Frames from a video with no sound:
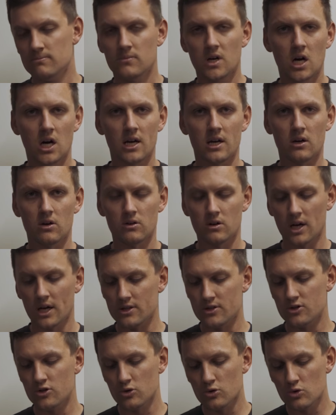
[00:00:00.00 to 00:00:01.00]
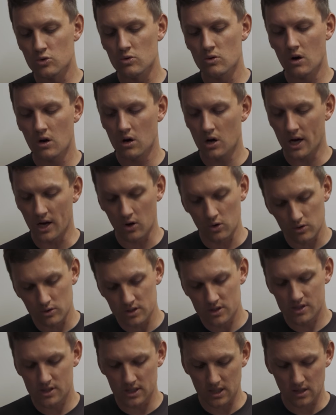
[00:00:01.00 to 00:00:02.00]
I
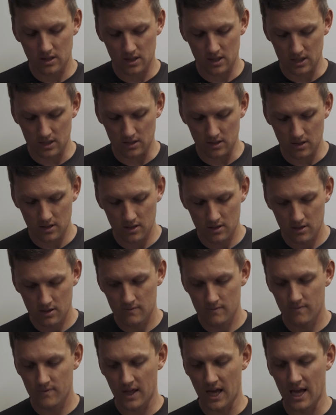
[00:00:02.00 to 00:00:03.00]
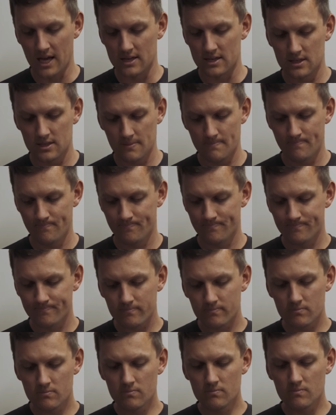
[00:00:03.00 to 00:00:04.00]
honestly think that
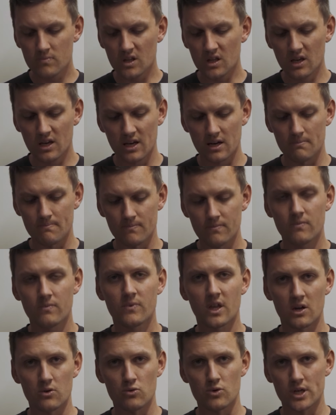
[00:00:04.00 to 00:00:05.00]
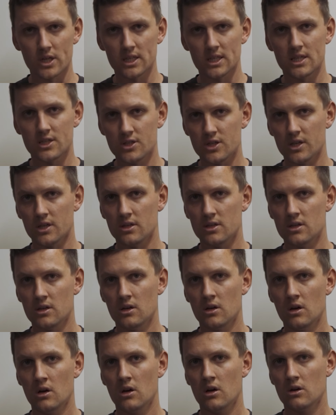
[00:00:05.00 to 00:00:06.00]
they really did
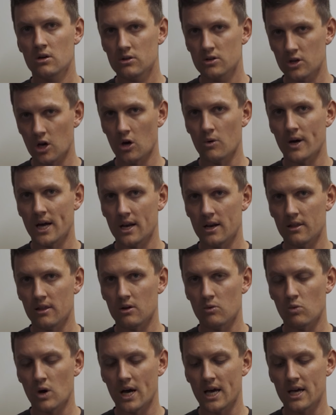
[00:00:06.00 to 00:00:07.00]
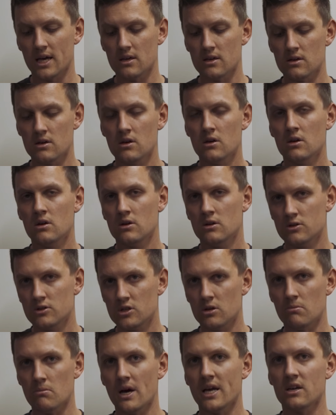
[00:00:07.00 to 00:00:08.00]
go out of their way
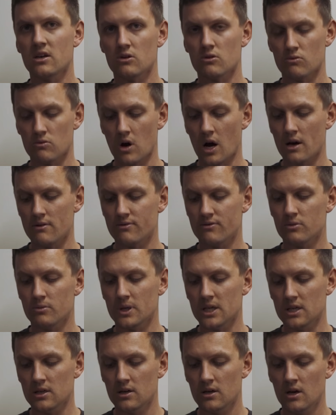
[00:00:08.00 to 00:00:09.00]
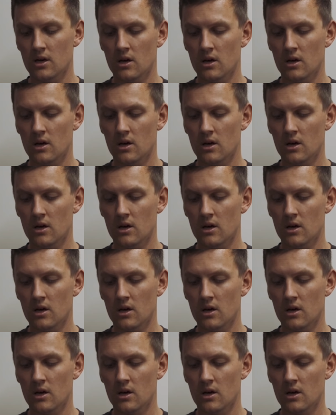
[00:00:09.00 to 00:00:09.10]
to make it right for me.